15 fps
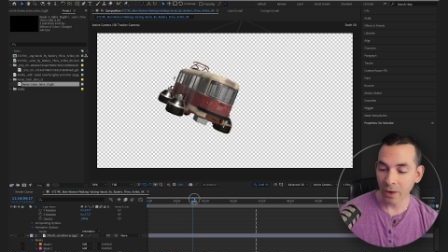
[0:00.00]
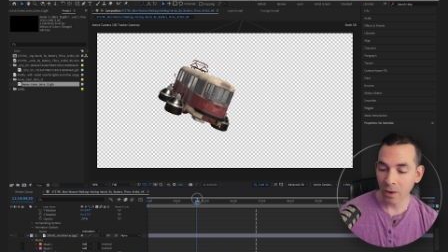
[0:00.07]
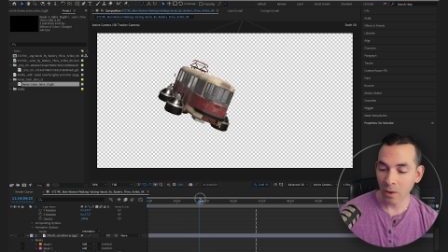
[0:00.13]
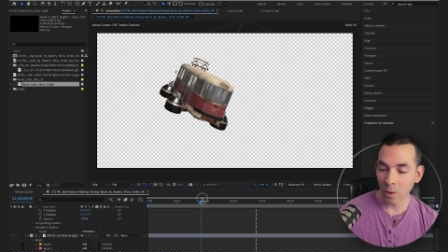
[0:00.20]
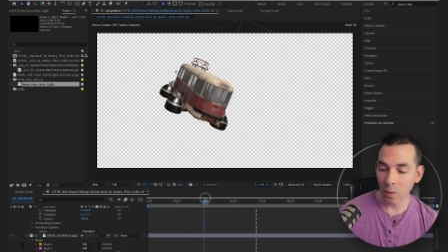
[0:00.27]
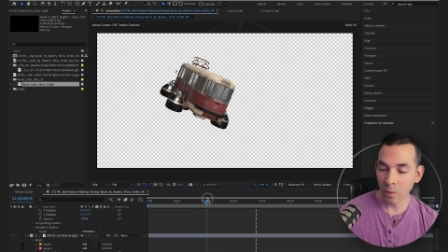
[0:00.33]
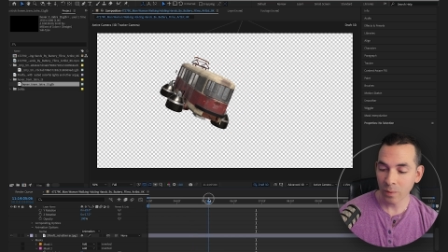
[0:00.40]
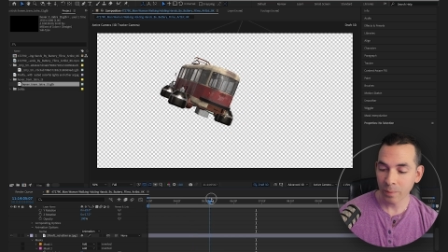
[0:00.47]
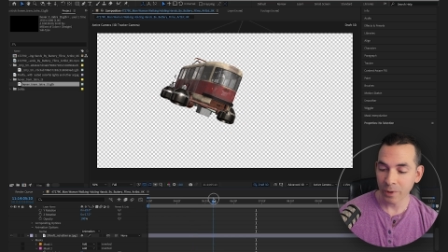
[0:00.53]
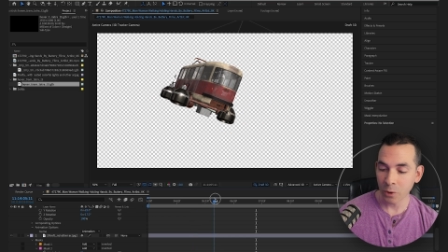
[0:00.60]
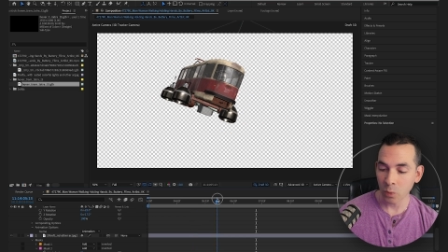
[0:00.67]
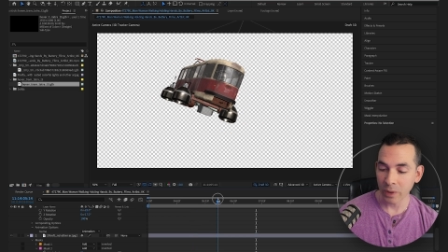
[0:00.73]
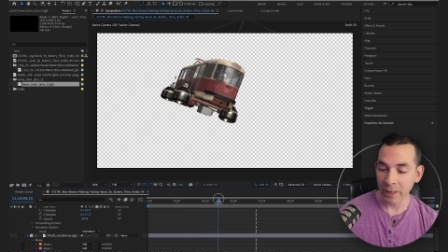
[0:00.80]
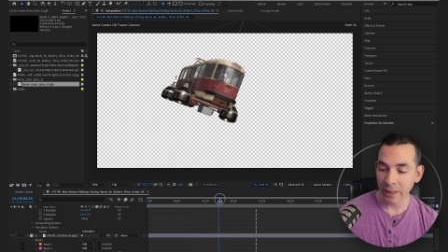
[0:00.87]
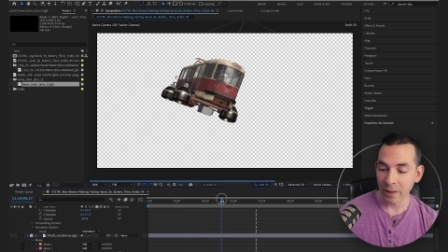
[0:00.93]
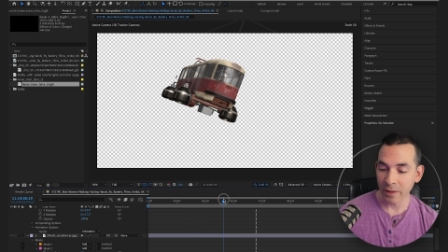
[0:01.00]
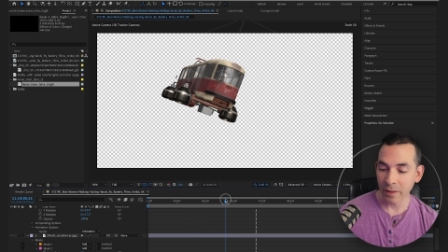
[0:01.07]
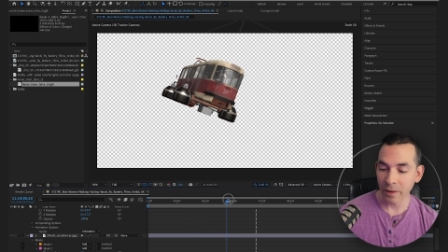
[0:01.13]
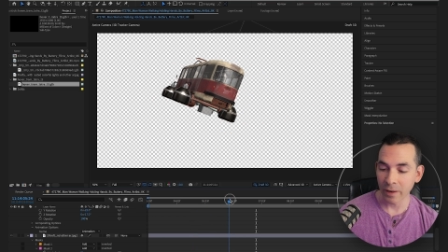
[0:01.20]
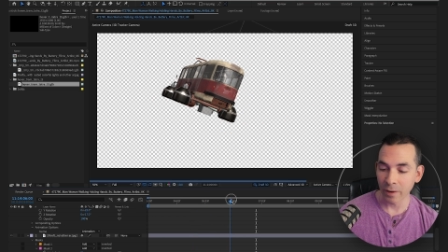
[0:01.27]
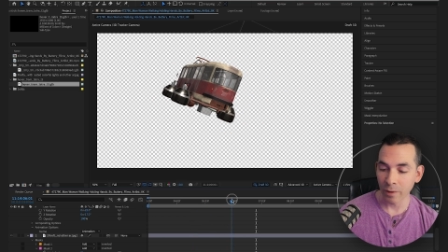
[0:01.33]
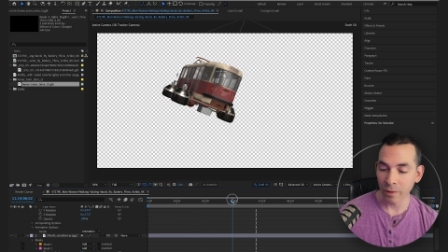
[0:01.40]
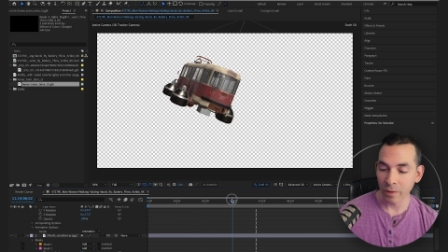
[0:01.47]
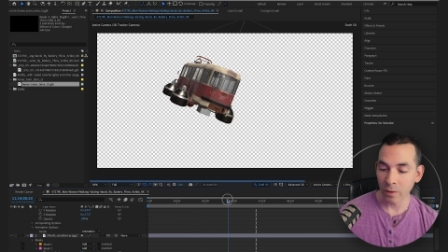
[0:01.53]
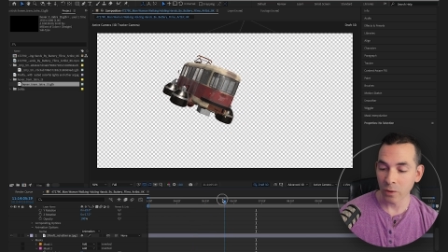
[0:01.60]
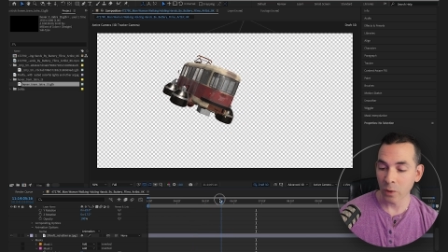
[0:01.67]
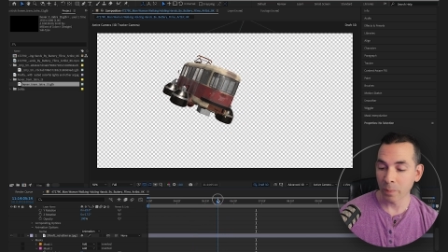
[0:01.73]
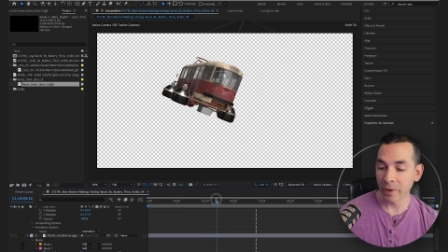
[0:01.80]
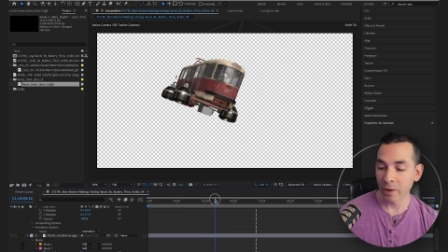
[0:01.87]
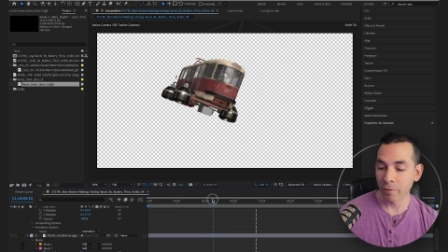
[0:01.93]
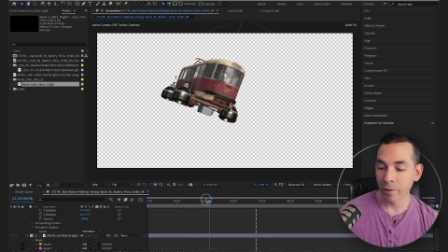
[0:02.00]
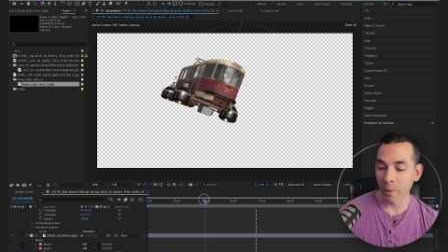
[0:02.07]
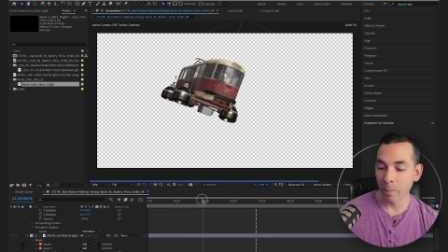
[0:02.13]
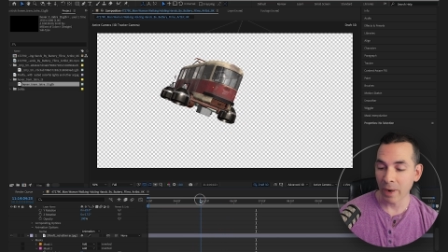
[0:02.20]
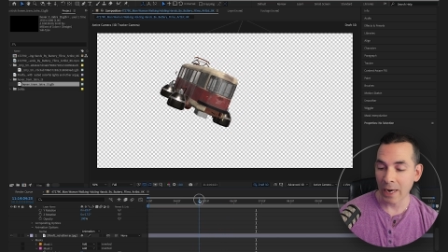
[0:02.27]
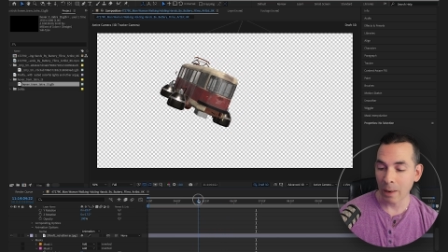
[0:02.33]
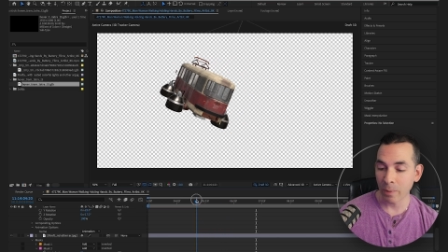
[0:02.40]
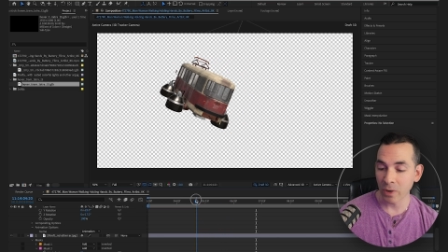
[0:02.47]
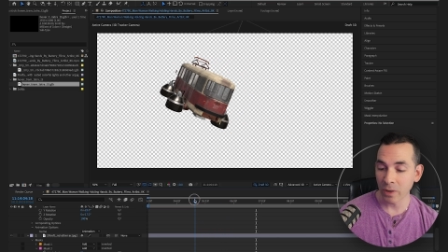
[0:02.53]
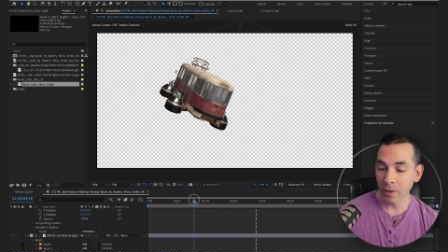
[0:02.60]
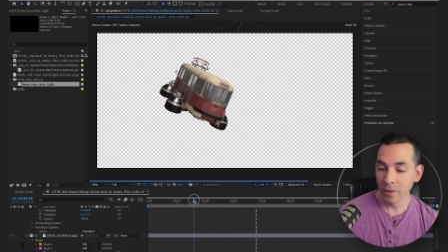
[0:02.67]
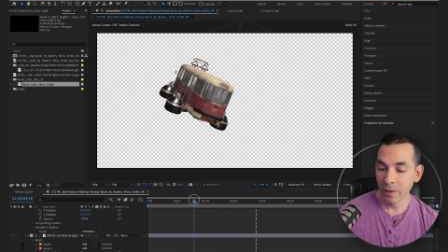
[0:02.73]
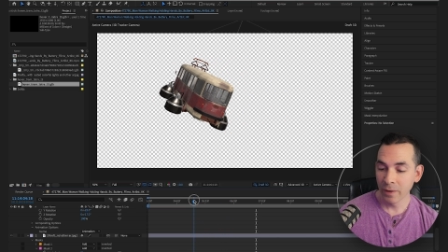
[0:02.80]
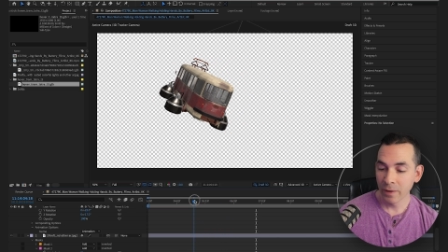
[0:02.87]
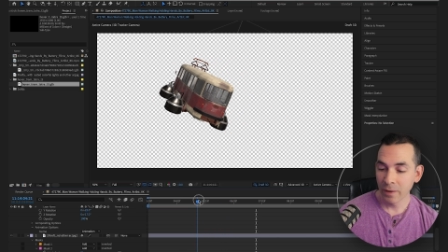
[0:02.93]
go between, you know, the little bit of the bobble